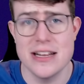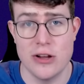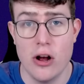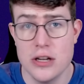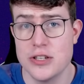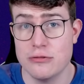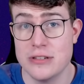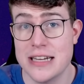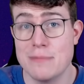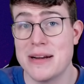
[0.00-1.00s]
is also
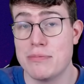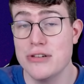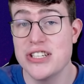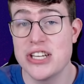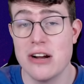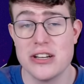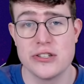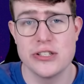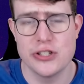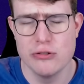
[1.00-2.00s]
doing that, but the Princess Tower
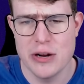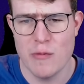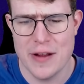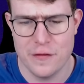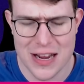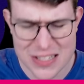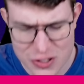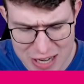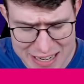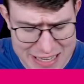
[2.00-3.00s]
is shooting way faster,
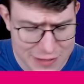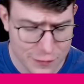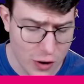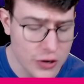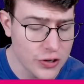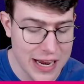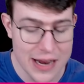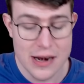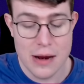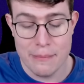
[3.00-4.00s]
so I at least thought,
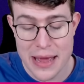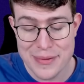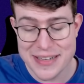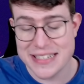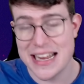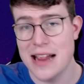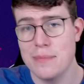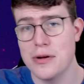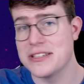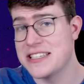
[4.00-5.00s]
okay, maybe the Skeleton
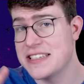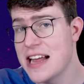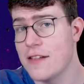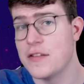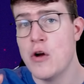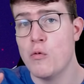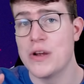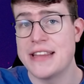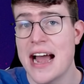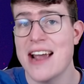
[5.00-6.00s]
Barrow itself
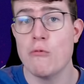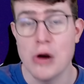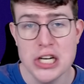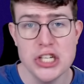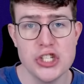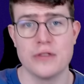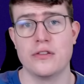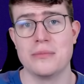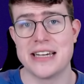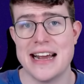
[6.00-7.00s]
would die 1 shot
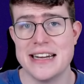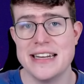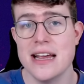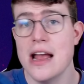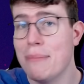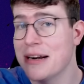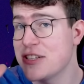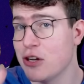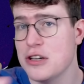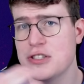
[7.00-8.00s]
from the Cannoneer, but
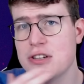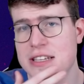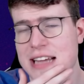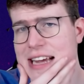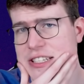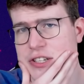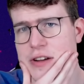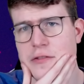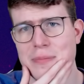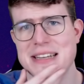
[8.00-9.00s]
it's also not dying. So
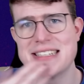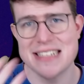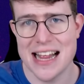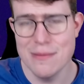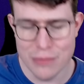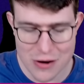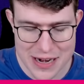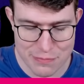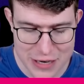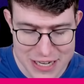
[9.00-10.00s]
if you play Skeleton Barrow at
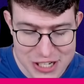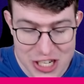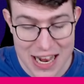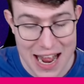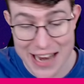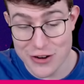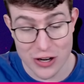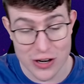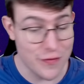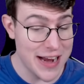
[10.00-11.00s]
the bridge and you
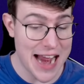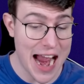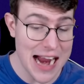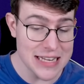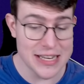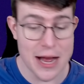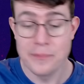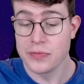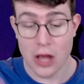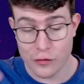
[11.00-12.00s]
don't have any answer,
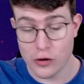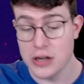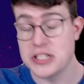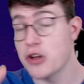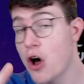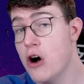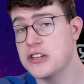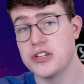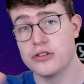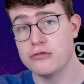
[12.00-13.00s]
of course it's
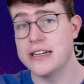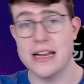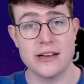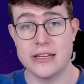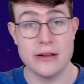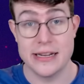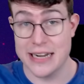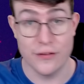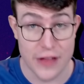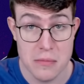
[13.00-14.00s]
also doing like a
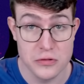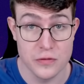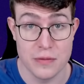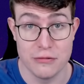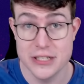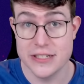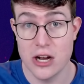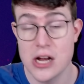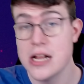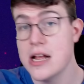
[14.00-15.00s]
ton of damage with the Princess
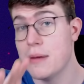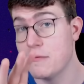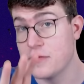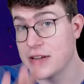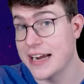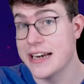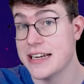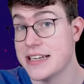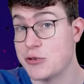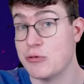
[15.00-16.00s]
Tower, but with the Cannoneer
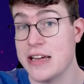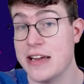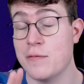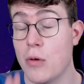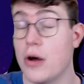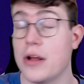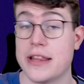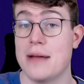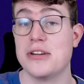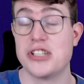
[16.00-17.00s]
it's doing even more
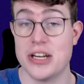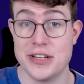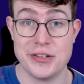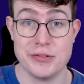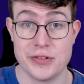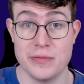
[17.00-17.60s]
damage than it used to